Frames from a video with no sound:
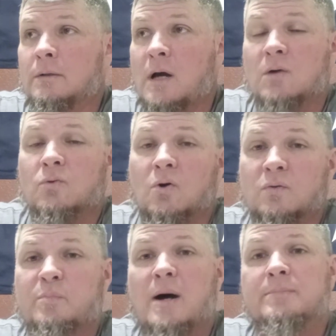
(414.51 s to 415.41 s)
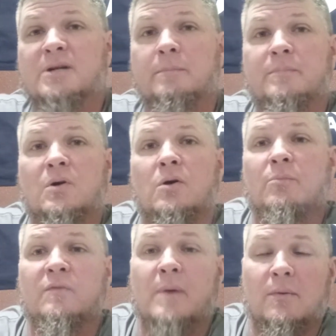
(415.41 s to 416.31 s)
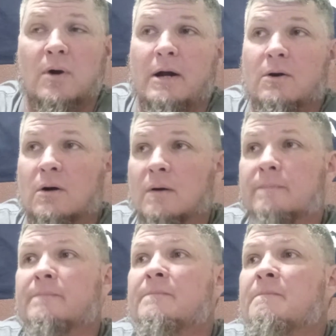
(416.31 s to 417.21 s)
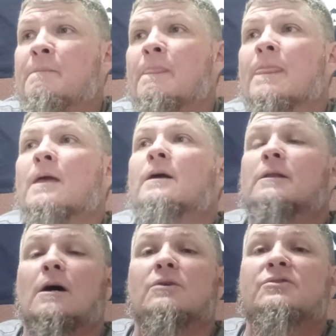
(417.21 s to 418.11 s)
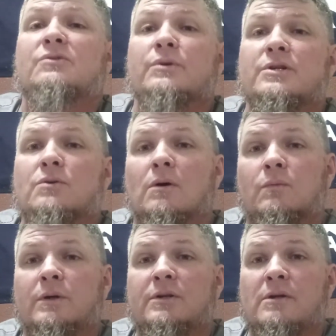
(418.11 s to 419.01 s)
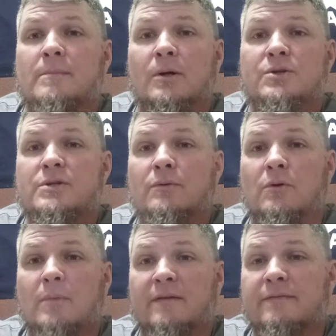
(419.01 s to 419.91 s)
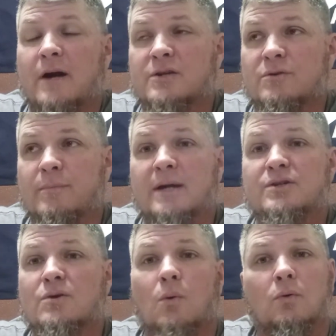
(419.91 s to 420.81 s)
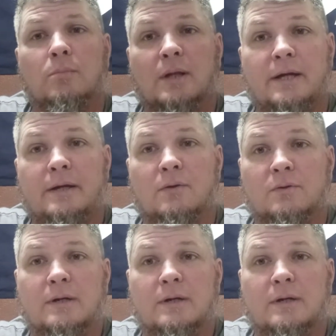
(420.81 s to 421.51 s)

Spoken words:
I rolled, popped up, couldn't move my right arm. Long story short, went to the emergency room. I fractured my shoulder blade on the